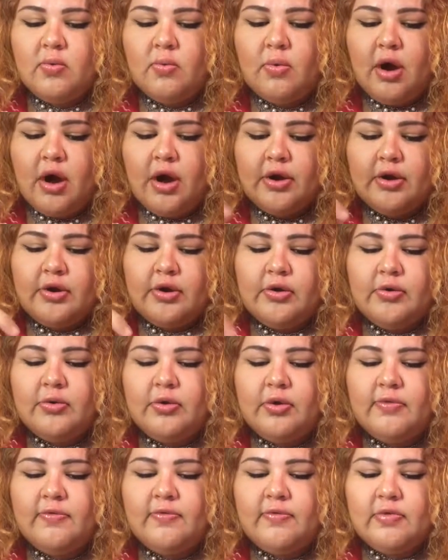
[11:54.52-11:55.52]
water
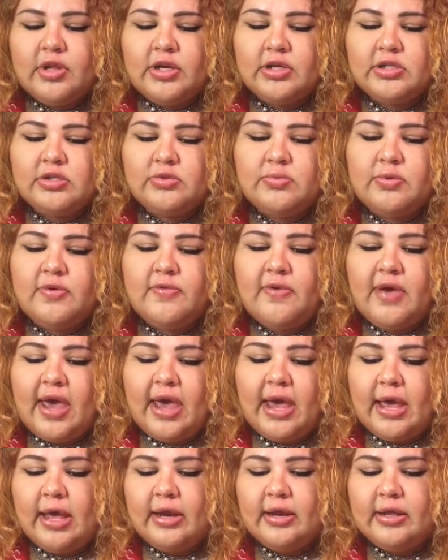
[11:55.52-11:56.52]
or floods we've
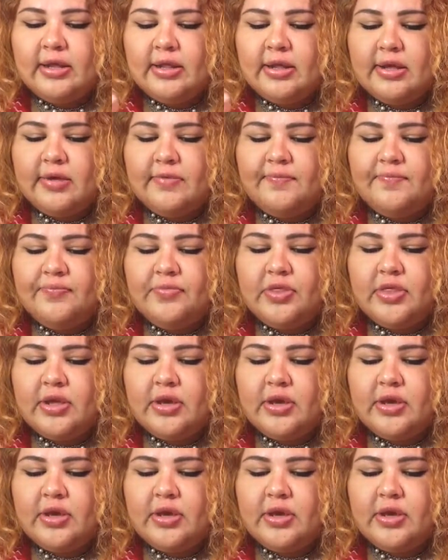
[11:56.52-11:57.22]
had. And then